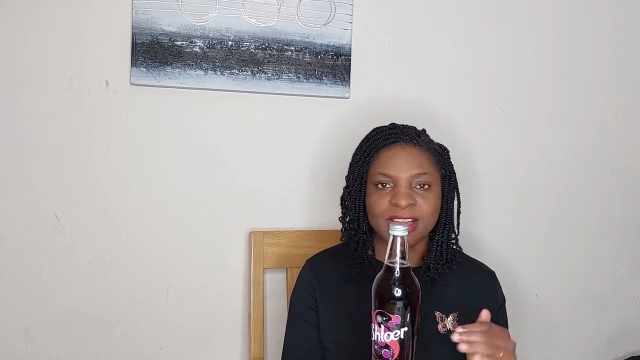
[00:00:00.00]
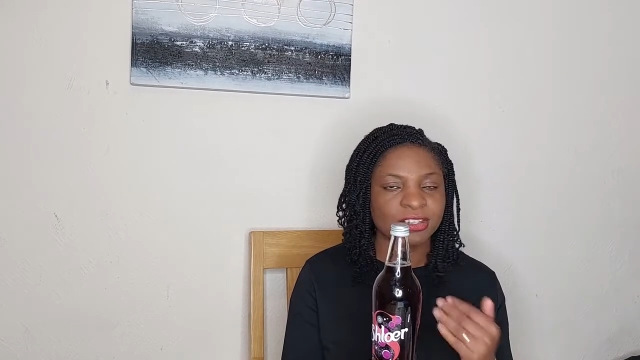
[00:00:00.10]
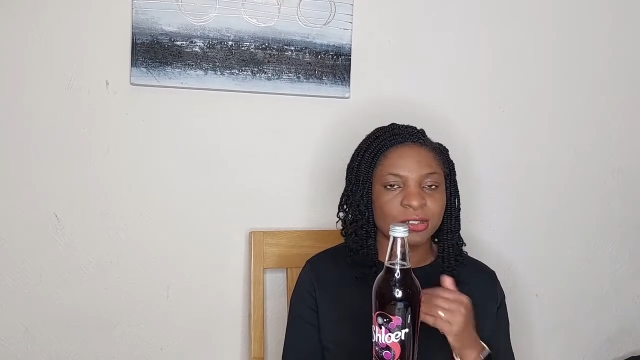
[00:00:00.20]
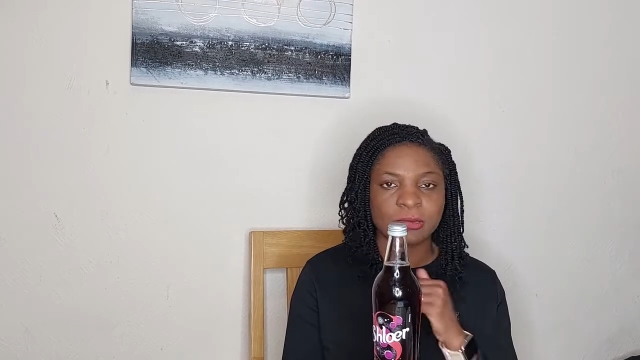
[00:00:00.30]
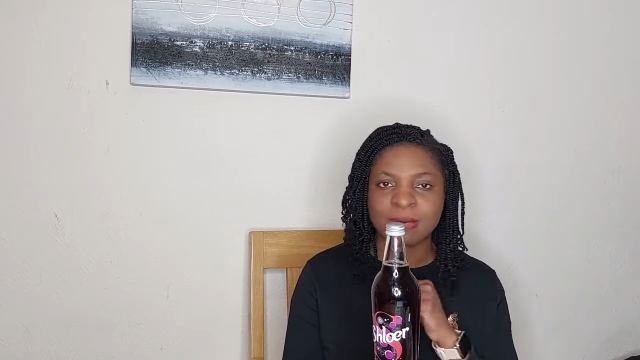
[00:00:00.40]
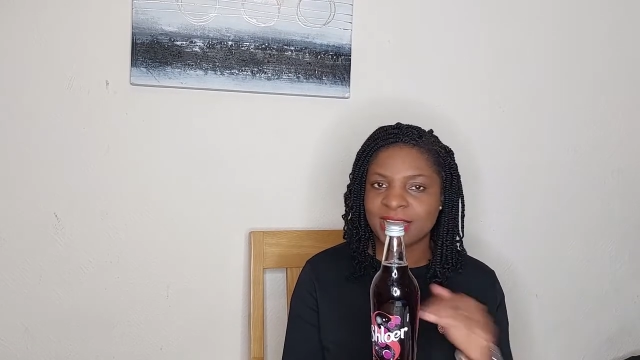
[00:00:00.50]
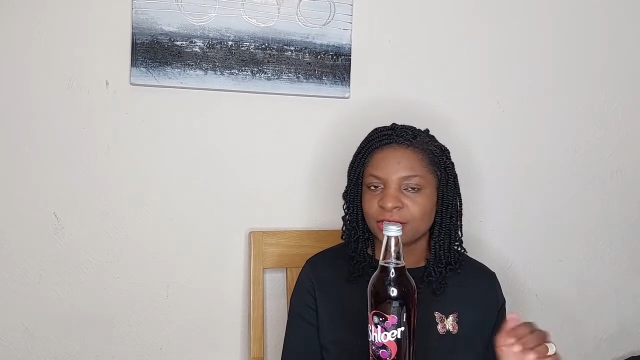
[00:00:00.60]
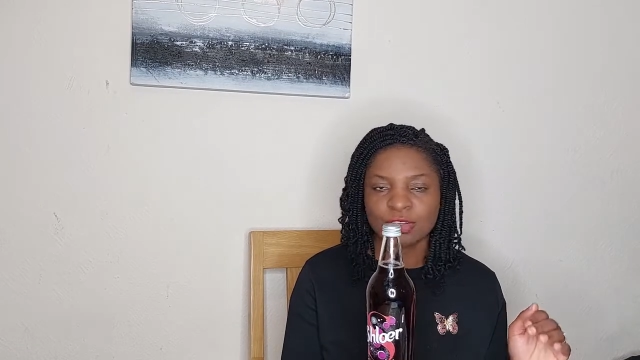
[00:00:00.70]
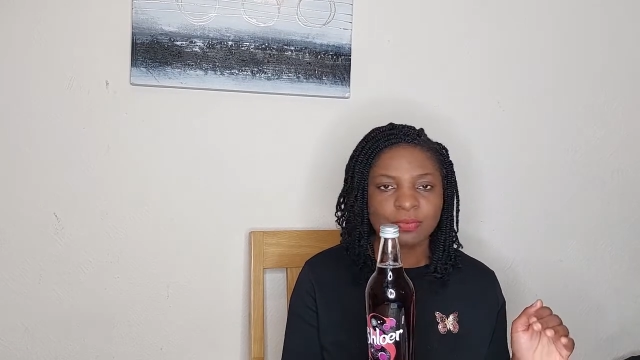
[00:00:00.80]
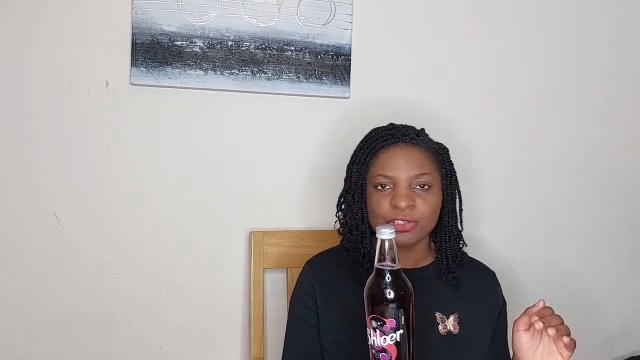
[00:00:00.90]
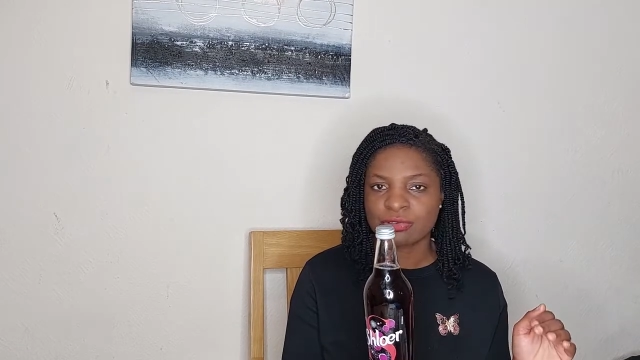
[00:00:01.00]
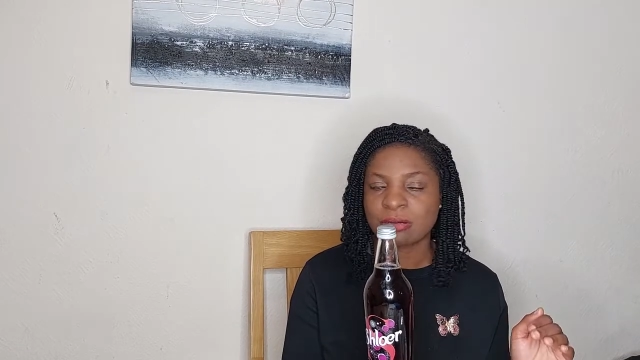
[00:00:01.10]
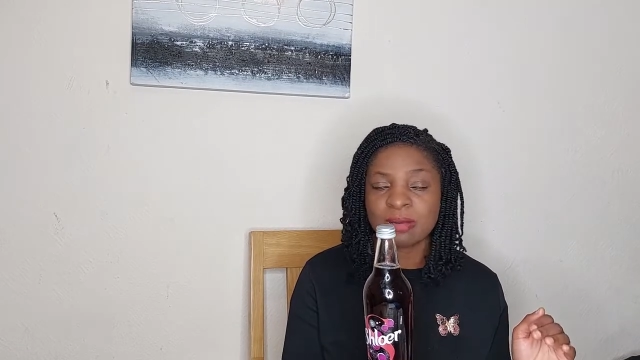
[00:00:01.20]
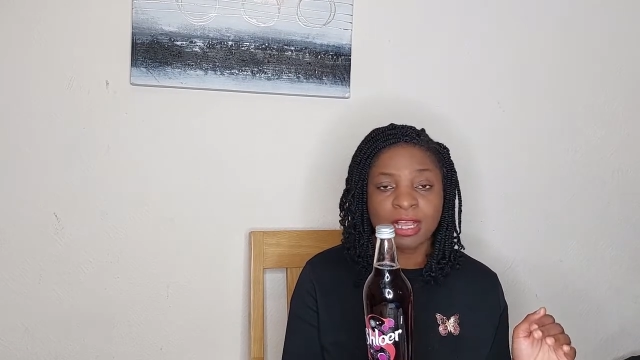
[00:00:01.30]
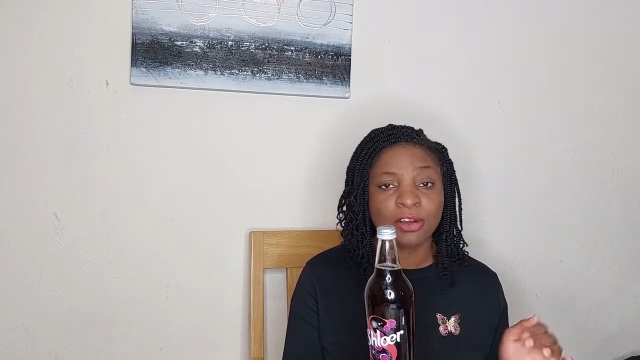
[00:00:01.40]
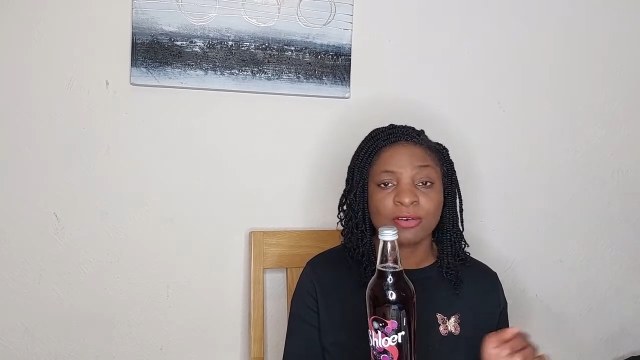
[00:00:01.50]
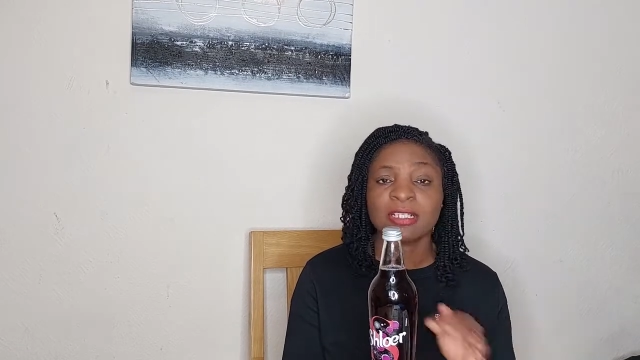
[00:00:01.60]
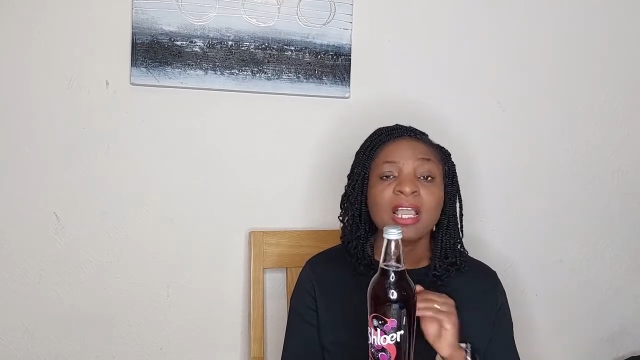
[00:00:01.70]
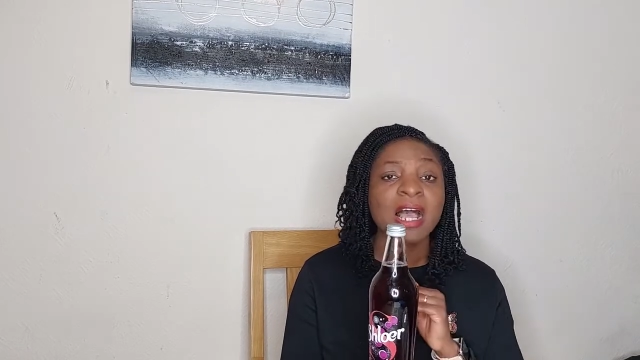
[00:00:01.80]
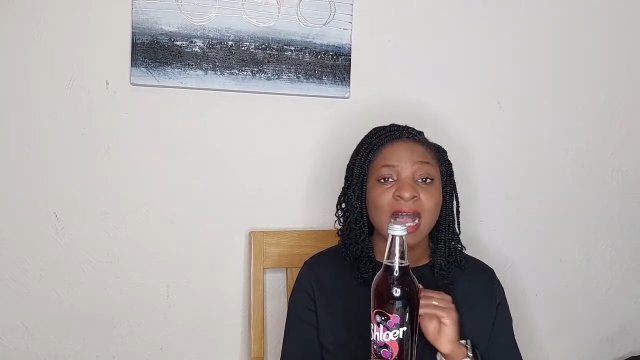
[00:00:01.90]
I just buy the double strength
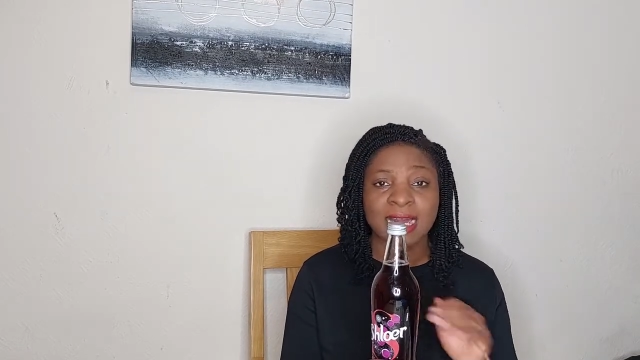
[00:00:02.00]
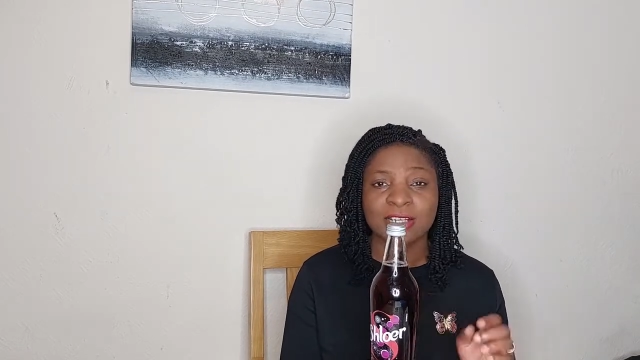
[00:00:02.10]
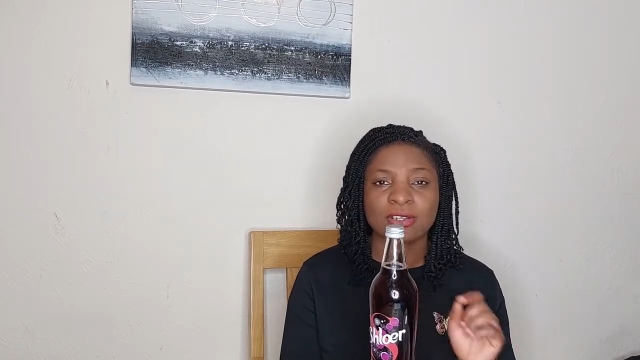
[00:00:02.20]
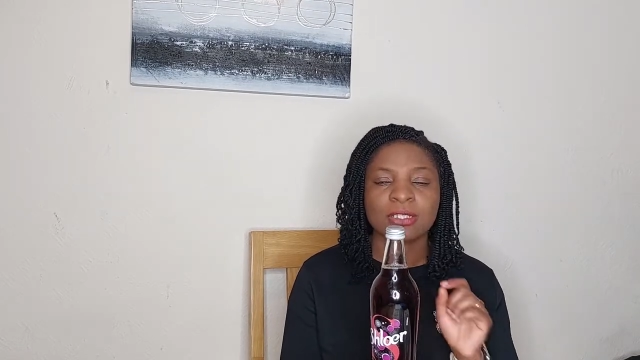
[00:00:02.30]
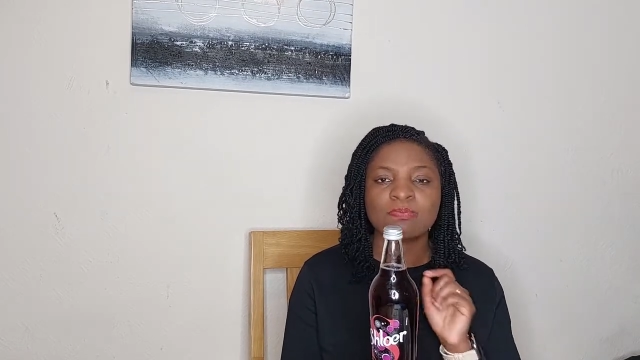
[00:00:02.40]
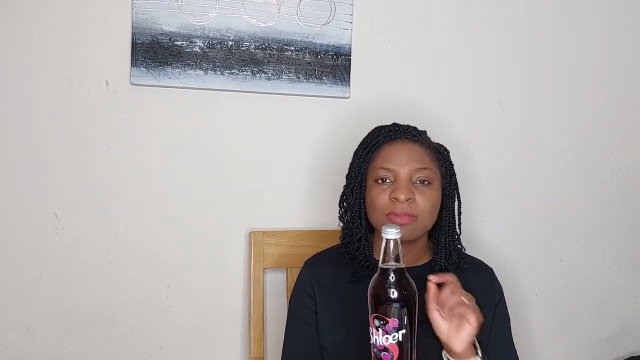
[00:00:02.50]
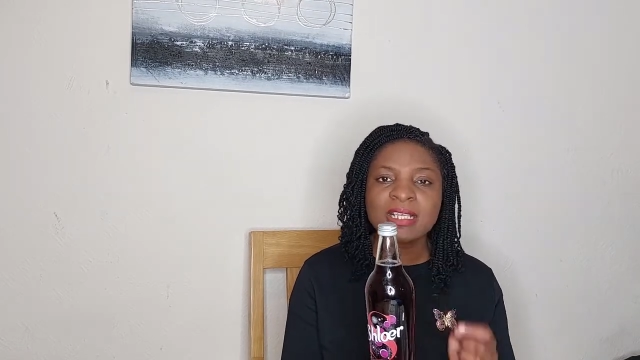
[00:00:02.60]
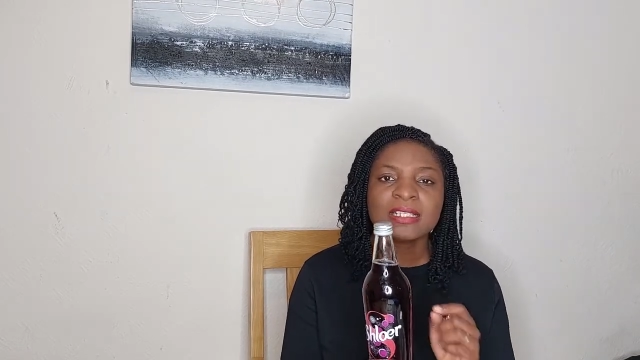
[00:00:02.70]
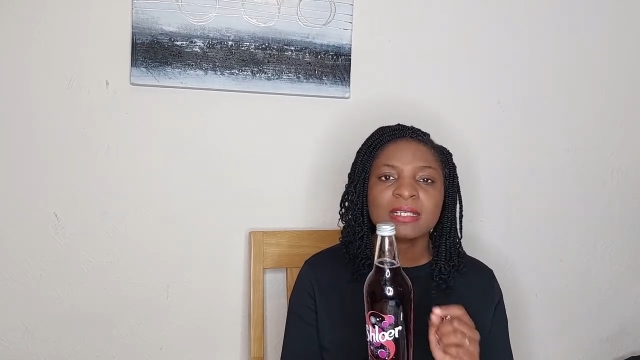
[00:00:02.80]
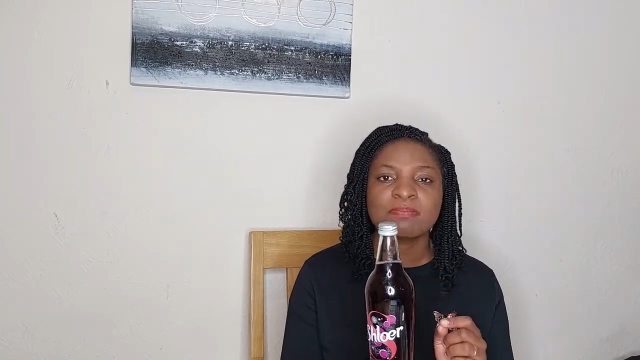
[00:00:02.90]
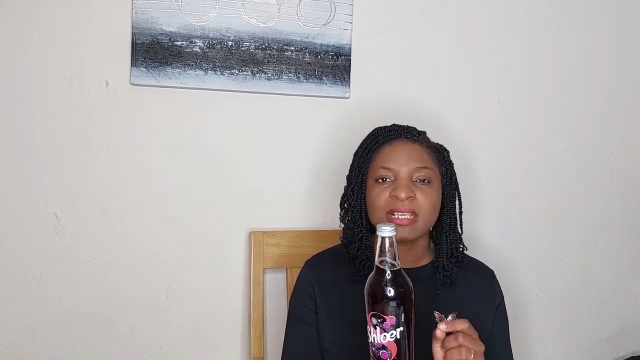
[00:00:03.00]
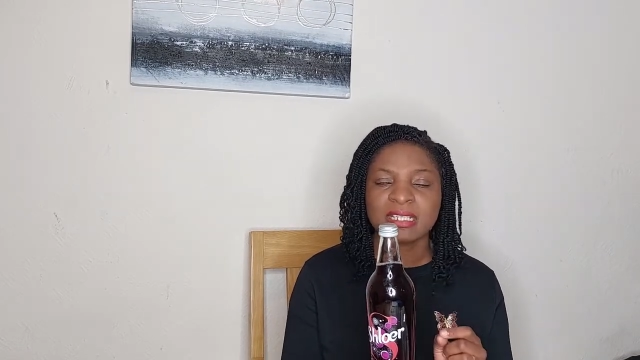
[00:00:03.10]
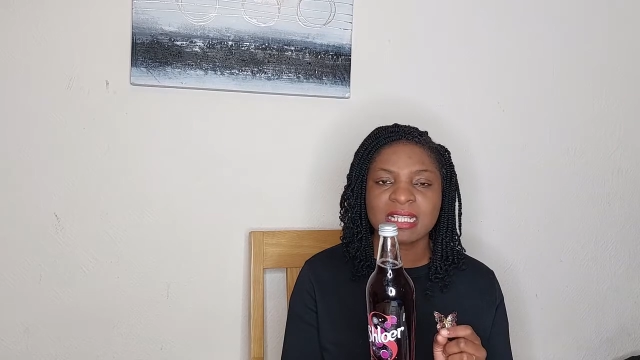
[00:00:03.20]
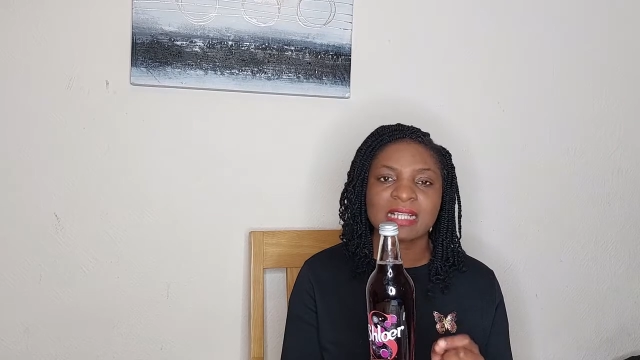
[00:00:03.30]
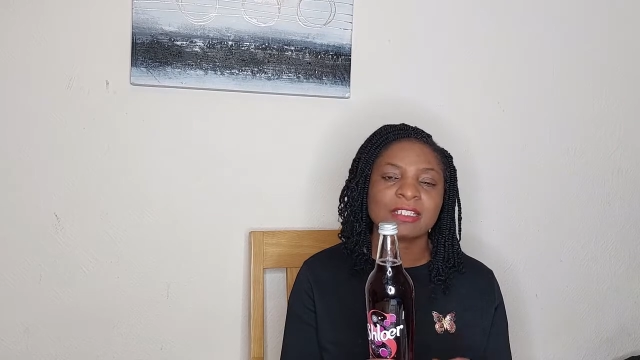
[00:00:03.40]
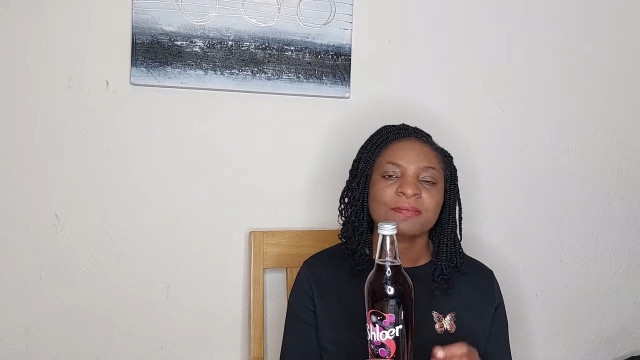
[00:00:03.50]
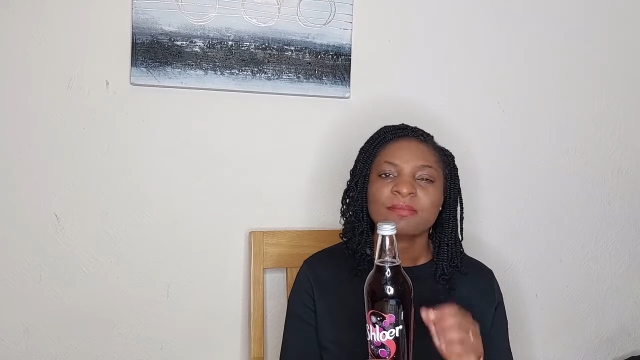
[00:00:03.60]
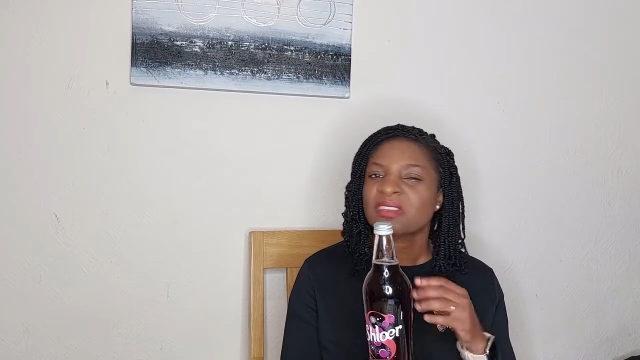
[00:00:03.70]
blackcurrant and I just mix that